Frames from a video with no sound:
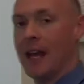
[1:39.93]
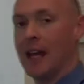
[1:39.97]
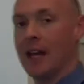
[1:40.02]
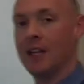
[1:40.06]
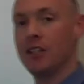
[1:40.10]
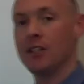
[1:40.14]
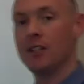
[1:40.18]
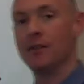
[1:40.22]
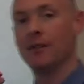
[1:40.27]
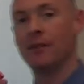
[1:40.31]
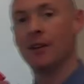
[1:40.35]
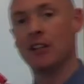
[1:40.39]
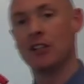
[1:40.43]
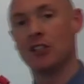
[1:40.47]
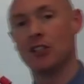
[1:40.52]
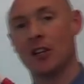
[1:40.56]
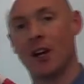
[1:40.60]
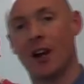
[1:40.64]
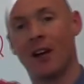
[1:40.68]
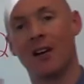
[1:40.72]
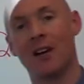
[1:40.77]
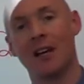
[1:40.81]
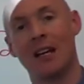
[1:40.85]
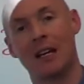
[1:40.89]
and
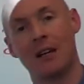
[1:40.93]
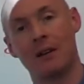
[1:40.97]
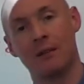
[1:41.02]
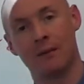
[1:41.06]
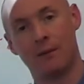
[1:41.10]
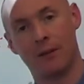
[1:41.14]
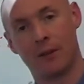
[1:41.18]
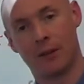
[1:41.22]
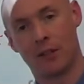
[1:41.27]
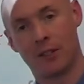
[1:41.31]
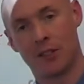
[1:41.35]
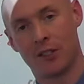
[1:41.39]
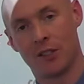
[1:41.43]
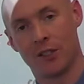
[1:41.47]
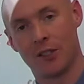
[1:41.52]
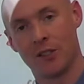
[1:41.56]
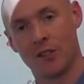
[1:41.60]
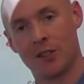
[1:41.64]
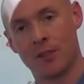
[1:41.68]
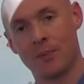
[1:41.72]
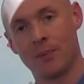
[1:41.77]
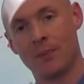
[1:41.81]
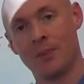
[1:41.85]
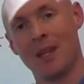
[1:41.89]
division are
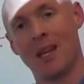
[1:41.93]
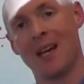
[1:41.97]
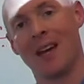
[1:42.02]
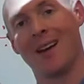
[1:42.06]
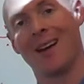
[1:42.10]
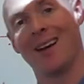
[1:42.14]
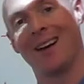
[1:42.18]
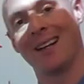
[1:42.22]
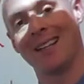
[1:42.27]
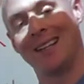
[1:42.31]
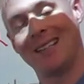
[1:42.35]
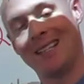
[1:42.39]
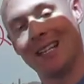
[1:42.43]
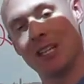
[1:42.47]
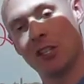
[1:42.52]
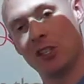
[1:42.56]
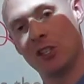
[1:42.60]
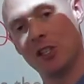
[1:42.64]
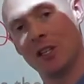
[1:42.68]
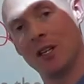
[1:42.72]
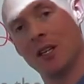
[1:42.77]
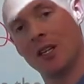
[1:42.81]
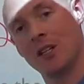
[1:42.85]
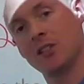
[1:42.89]
inverses.
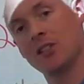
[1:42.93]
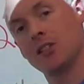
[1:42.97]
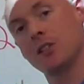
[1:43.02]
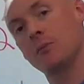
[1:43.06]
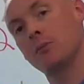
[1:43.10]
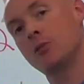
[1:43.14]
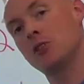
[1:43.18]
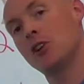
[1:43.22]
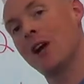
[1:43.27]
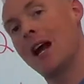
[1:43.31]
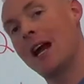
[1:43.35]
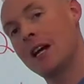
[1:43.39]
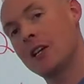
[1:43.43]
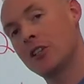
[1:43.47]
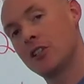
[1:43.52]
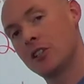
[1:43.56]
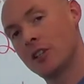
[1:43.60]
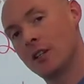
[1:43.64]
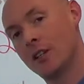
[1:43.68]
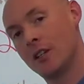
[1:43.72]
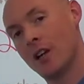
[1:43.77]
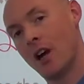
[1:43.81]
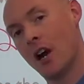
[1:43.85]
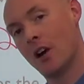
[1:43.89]
Addition and
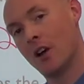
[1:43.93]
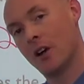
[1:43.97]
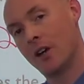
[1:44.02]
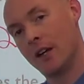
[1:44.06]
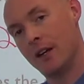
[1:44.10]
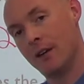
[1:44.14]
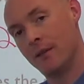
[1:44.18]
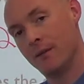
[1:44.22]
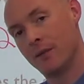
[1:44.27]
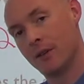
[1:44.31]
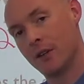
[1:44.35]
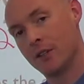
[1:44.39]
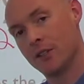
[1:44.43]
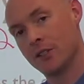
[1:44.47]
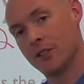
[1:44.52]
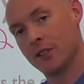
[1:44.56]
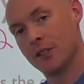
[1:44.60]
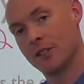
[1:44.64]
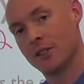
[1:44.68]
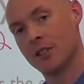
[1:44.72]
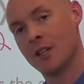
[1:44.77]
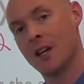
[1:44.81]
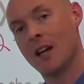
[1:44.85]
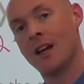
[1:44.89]
subtraction are
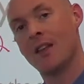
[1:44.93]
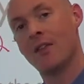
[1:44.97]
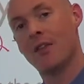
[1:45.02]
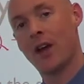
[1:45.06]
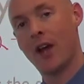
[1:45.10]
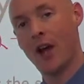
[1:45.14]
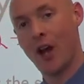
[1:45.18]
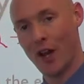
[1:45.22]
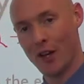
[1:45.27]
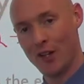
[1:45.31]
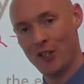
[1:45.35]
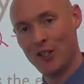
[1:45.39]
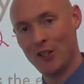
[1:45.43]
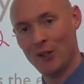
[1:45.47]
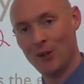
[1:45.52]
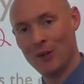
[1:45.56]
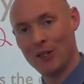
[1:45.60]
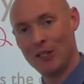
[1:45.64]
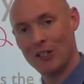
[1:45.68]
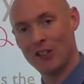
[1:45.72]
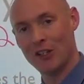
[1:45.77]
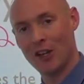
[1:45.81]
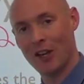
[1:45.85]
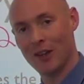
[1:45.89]
inverses. They undo
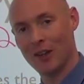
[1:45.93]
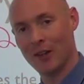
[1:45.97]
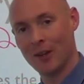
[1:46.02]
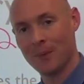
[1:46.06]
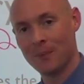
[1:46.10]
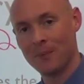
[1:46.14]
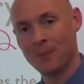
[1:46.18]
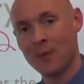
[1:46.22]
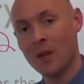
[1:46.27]
each other.